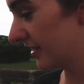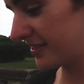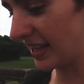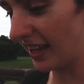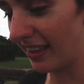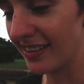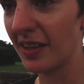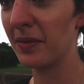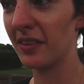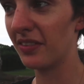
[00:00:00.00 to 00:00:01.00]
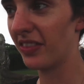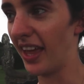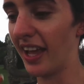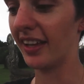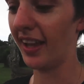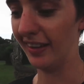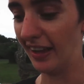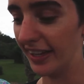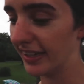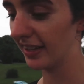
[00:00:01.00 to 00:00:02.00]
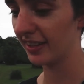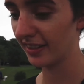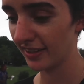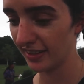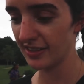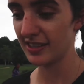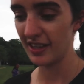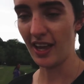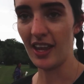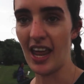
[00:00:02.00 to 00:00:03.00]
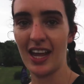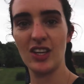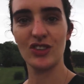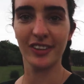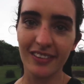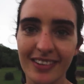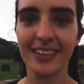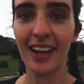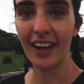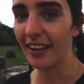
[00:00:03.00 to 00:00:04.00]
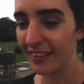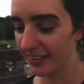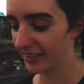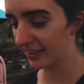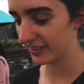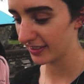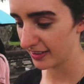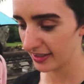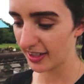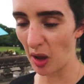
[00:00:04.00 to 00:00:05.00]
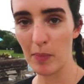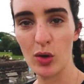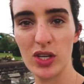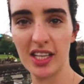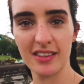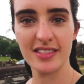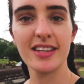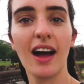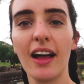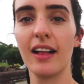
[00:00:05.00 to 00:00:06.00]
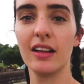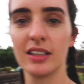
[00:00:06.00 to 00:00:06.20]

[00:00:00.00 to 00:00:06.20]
seeing that type of thing in like an Asian style, Cambodian style,